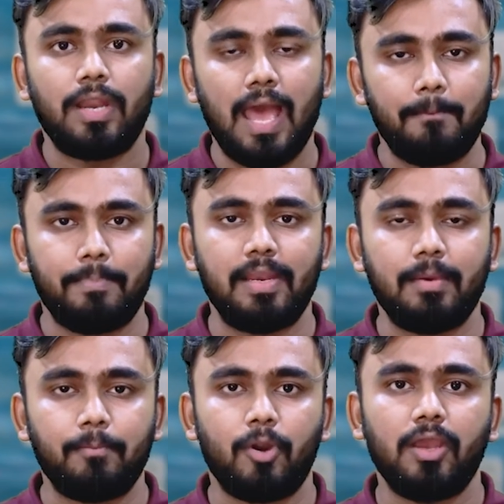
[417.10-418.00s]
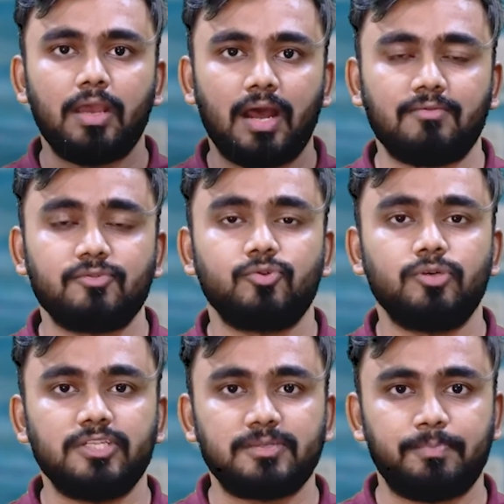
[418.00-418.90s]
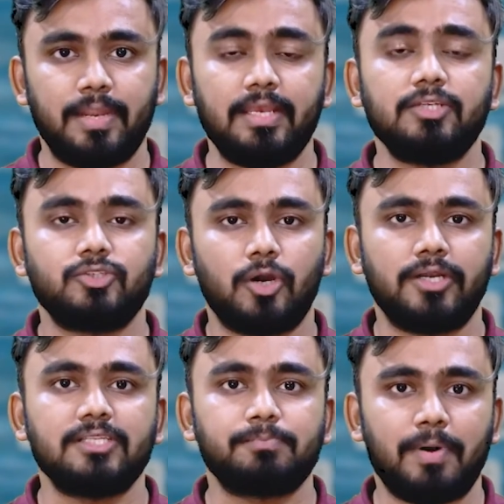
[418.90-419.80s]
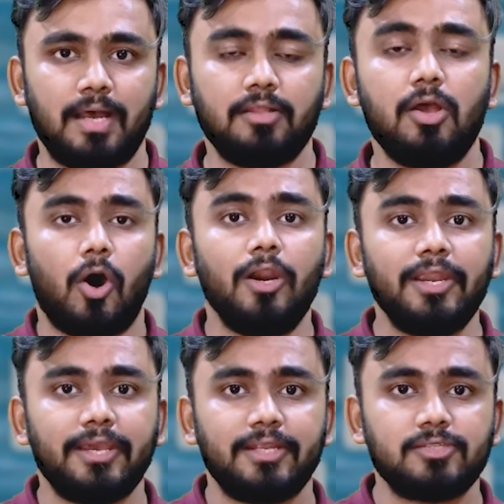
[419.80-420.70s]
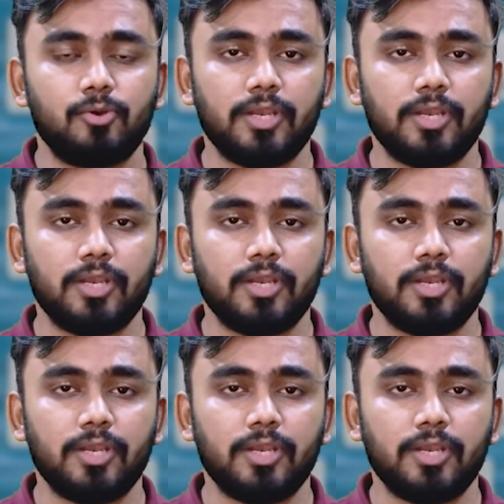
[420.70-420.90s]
and Apple employ graphs to display shortest path or nearest